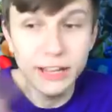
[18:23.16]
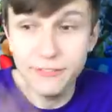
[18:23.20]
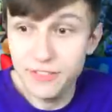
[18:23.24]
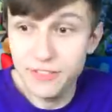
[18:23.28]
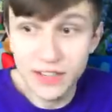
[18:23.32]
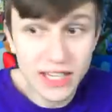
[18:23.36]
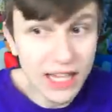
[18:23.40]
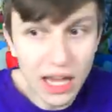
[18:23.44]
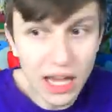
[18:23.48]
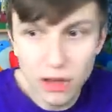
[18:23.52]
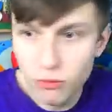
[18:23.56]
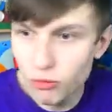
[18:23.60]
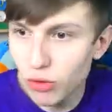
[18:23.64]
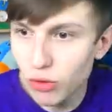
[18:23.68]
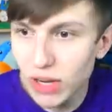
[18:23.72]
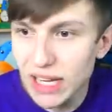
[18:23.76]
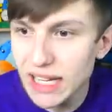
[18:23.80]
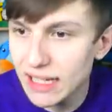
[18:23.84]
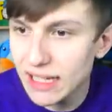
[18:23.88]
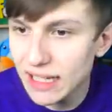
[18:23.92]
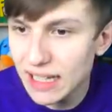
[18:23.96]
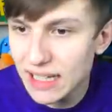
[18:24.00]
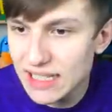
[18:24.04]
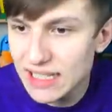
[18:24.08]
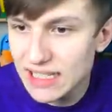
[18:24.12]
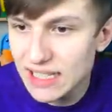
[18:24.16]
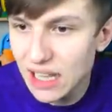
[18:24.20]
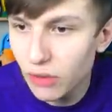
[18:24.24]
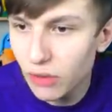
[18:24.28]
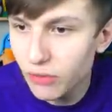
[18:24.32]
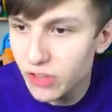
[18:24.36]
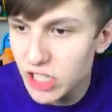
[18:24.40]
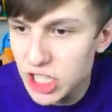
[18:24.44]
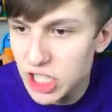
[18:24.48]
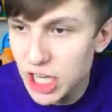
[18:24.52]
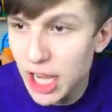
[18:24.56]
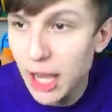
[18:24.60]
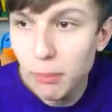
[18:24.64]
forget rate and let's
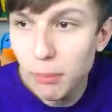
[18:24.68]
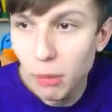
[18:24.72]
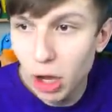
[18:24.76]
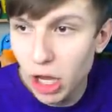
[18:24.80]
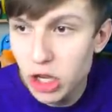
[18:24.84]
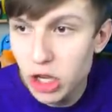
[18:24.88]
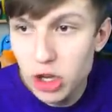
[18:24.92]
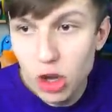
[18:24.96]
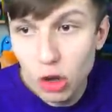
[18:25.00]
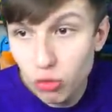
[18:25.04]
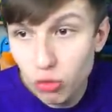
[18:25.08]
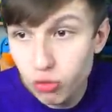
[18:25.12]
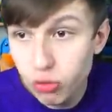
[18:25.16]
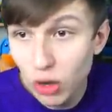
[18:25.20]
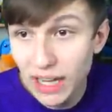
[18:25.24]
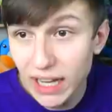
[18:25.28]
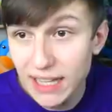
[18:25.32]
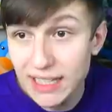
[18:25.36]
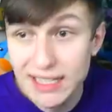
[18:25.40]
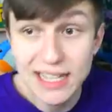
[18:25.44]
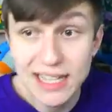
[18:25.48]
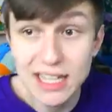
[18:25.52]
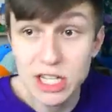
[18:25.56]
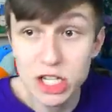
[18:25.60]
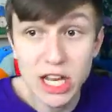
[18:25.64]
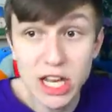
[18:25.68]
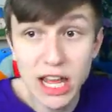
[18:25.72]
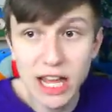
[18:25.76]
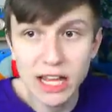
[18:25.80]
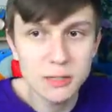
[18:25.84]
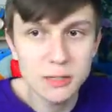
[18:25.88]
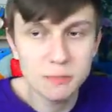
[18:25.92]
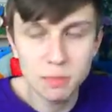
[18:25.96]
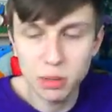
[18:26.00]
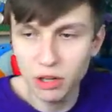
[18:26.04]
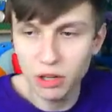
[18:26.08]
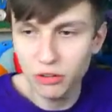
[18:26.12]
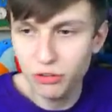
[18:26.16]
salvage chem. I know Rakitic there is
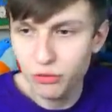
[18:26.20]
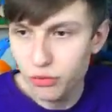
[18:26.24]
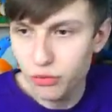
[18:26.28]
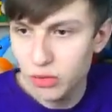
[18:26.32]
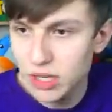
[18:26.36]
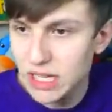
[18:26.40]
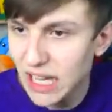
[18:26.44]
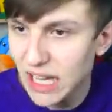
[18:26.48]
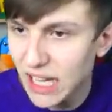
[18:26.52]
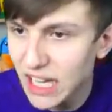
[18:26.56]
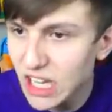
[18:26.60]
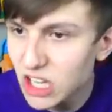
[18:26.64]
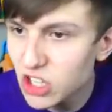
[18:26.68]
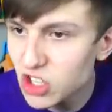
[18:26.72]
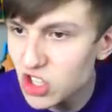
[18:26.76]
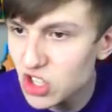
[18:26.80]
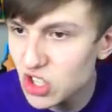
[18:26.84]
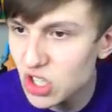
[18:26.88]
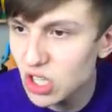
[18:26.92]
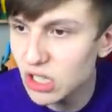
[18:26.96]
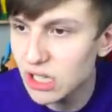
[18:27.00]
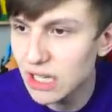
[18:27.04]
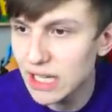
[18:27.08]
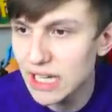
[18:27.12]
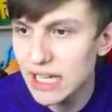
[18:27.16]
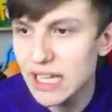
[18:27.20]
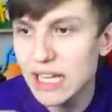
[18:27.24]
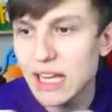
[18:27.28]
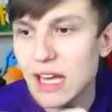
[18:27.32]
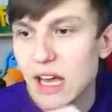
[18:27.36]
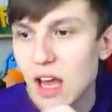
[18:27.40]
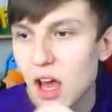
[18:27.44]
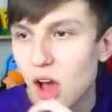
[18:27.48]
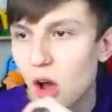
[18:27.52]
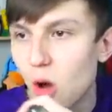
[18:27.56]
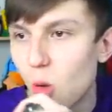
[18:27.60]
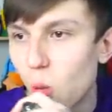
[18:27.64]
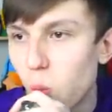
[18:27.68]
plus three instantly.
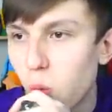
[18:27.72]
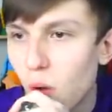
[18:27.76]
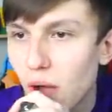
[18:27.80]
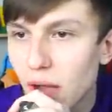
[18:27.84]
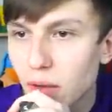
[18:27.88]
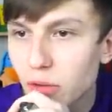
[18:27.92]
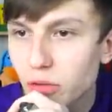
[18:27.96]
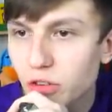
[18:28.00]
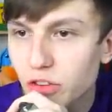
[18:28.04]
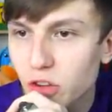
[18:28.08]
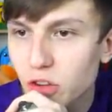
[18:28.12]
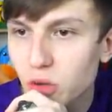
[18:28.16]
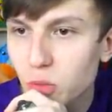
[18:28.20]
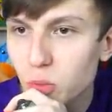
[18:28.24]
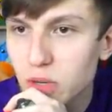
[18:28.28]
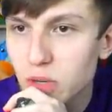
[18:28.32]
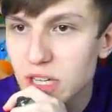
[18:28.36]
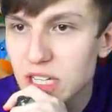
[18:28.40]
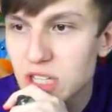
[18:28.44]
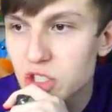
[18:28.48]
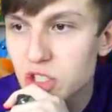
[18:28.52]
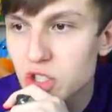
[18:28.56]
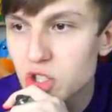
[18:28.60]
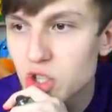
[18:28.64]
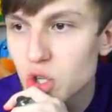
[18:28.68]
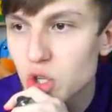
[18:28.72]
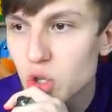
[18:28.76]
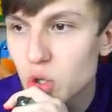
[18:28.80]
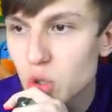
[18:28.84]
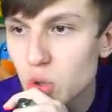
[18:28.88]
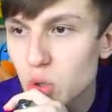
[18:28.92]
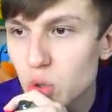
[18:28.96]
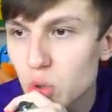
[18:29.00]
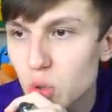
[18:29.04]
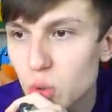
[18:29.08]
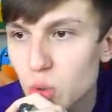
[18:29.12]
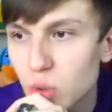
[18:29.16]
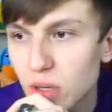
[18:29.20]
What else can we
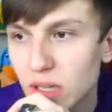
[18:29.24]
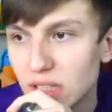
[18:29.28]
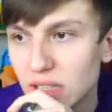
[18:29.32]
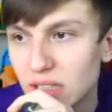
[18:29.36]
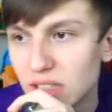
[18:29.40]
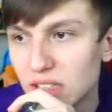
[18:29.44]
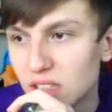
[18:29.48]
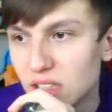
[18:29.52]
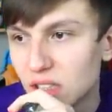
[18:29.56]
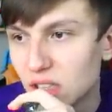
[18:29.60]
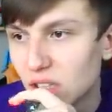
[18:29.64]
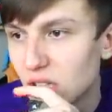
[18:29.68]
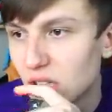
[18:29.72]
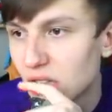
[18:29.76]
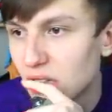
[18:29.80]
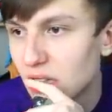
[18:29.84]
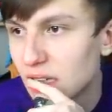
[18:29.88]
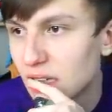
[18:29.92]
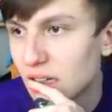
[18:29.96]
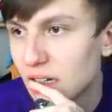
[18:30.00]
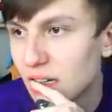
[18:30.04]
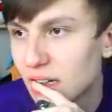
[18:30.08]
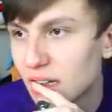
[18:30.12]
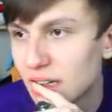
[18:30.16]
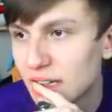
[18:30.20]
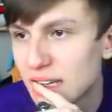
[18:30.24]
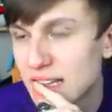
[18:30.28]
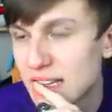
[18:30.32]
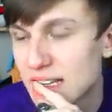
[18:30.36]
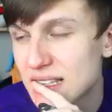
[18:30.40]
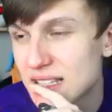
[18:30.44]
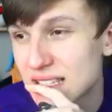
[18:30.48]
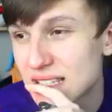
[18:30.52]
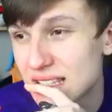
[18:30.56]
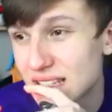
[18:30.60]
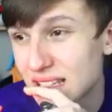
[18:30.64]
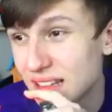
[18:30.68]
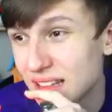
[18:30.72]
do? Ah,
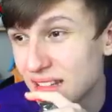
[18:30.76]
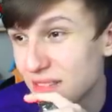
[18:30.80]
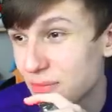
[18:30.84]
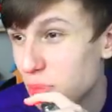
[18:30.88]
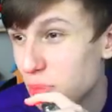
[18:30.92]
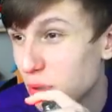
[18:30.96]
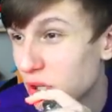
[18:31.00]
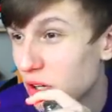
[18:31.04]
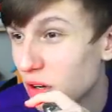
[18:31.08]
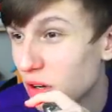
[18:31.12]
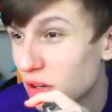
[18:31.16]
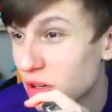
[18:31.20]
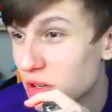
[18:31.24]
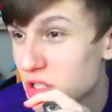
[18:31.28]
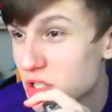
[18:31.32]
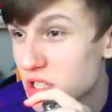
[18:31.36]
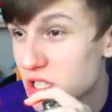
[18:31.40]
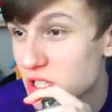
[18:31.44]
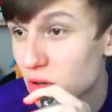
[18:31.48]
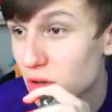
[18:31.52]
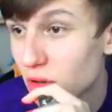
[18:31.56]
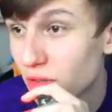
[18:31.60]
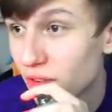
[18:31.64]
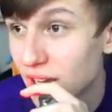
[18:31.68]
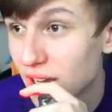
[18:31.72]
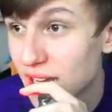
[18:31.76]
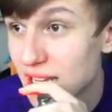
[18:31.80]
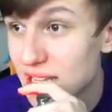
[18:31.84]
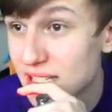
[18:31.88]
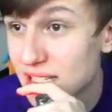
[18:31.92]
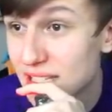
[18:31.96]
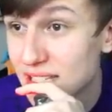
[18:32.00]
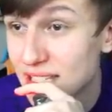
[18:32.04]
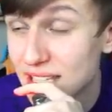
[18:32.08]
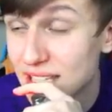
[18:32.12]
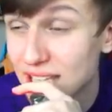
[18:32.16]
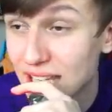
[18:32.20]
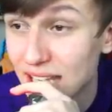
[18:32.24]
it's... Bernardo Silva is
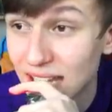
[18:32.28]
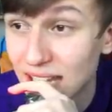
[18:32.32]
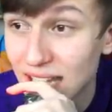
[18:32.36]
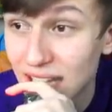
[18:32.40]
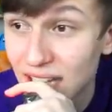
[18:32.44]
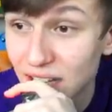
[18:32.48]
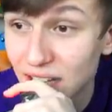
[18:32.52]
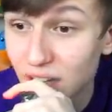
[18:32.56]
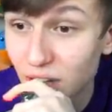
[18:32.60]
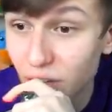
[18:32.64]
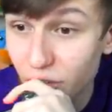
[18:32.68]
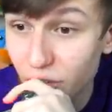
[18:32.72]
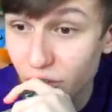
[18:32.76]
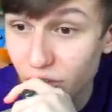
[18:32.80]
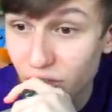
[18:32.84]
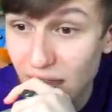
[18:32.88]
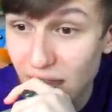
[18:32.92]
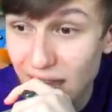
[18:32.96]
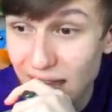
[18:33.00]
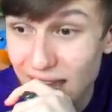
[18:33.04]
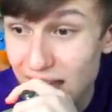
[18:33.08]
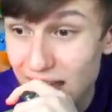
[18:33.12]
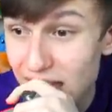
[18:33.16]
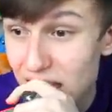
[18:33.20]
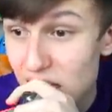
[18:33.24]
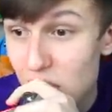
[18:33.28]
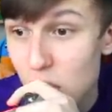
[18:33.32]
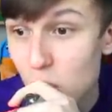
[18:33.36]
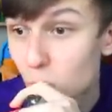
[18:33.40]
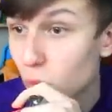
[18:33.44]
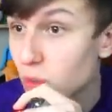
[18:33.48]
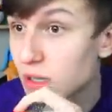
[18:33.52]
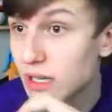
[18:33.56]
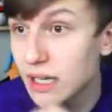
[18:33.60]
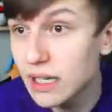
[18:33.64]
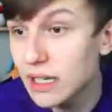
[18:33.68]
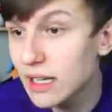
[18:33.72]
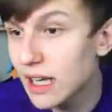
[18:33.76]
killing us there.
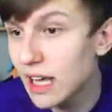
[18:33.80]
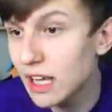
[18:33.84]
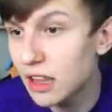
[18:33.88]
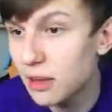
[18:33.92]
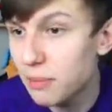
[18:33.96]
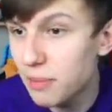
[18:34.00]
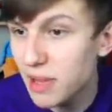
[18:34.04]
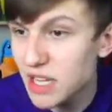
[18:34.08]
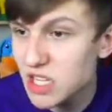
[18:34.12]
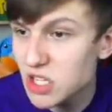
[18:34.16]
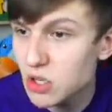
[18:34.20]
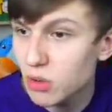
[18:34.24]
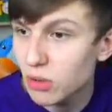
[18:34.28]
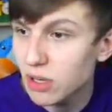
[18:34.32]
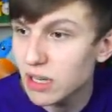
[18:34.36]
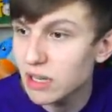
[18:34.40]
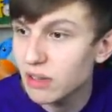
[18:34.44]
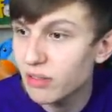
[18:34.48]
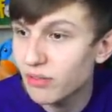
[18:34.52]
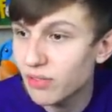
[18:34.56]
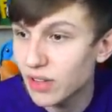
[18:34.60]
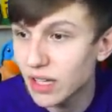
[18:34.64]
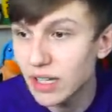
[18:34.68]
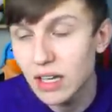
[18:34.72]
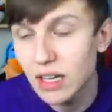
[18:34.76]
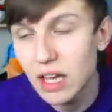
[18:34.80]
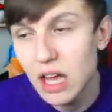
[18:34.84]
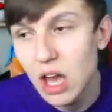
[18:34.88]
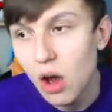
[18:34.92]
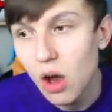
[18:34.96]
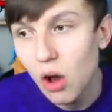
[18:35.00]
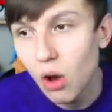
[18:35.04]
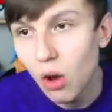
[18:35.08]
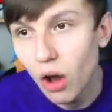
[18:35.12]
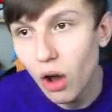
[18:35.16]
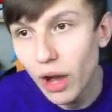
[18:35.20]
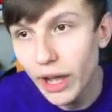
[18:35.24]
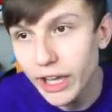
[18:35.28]
Didn't get the Messi or anything.
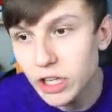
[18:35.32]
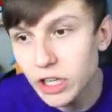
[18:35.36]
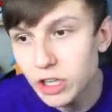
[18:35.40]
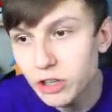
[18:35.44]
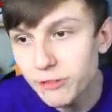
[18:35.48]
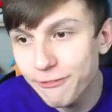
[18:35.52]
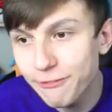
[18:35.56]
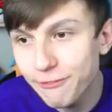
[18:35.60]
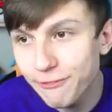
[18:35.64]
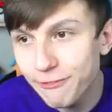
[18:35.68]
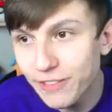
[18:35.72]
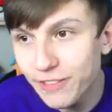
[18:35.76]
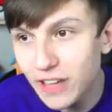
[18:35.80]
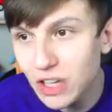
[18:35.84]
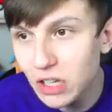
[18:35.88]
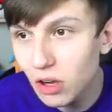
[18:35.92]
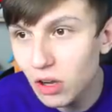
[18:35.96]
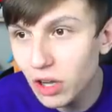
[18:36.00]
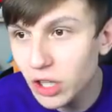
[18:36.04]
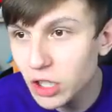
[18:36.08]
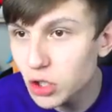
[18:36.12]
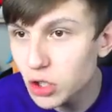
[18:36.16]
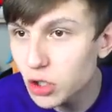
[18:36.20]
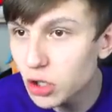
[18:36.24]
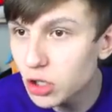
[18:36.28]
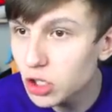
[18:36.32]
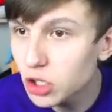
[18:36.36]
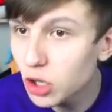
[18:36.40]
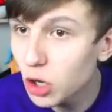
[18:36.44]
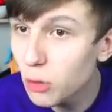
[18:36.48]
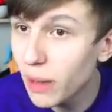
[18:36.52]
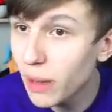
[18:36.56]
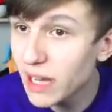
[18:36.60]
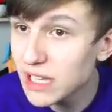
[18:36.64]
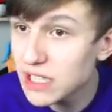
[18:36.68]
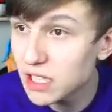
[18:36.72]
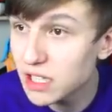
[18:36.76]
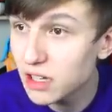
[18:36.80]
I think I could go
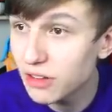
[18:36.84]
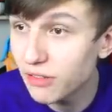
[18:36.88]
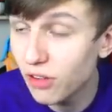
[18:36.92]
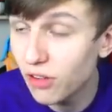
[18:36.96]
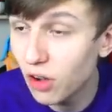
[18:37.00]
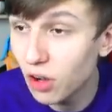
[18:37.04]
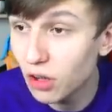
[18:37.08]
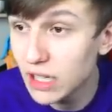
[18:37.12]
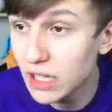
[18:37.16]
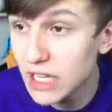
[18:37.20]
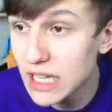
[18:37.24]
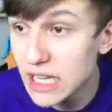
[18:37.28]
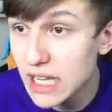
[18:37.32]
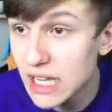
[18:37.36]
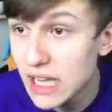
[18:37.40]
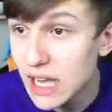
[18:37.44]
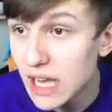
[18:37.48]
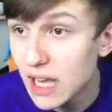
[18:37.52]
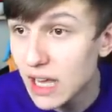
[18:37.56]
back to Cavani